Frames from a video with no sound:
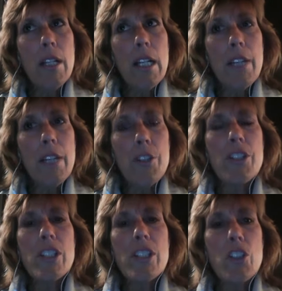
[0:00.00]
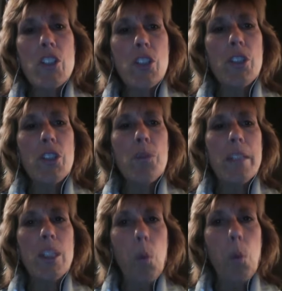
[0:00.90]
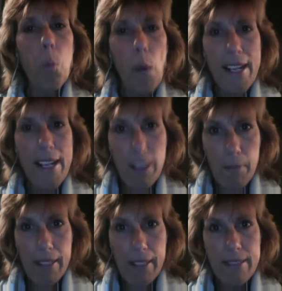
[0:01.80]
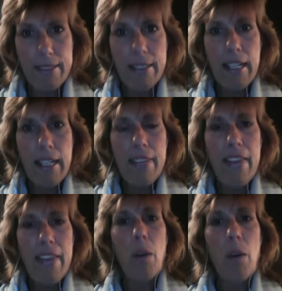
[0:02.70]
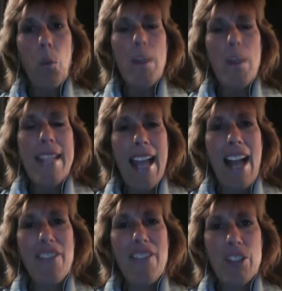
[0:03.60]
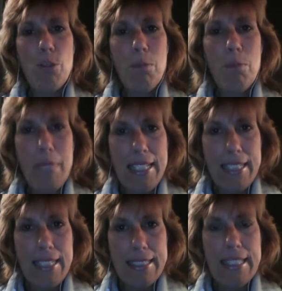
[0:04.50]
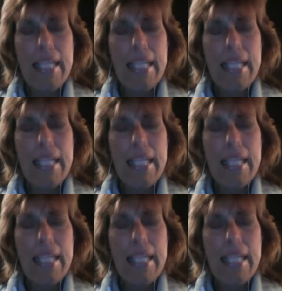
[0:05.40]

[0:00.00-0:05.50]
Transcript: there's a certain requirement that we have to meet